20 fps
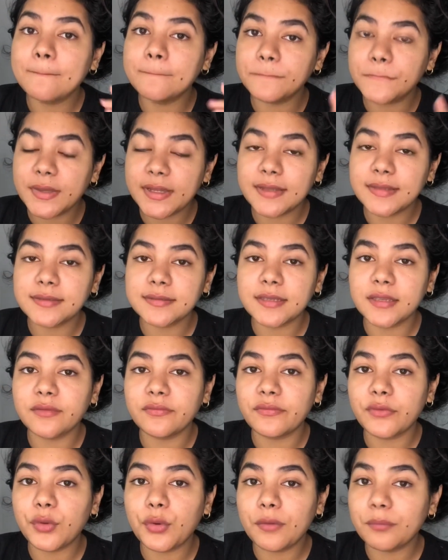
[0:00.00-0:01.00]
but
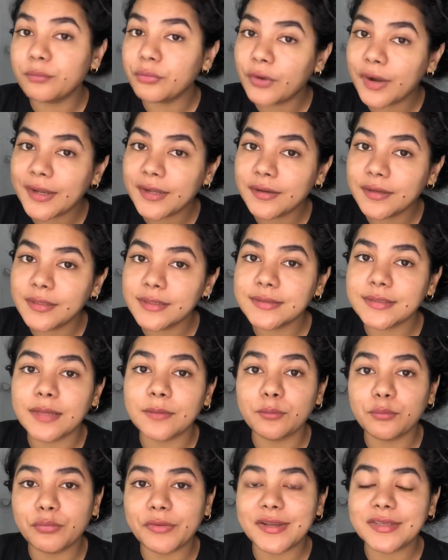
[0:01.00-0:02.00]
if you are pregnant
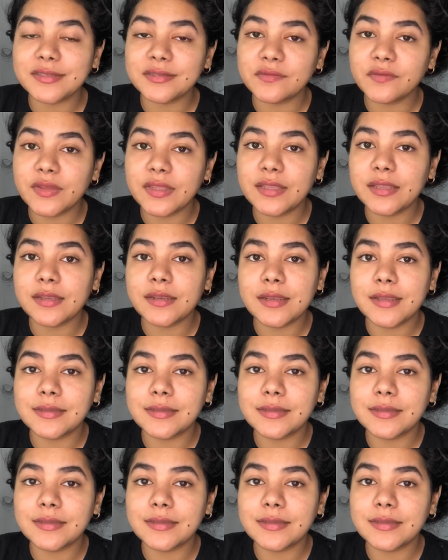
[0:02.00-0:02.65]
and breastfeeding,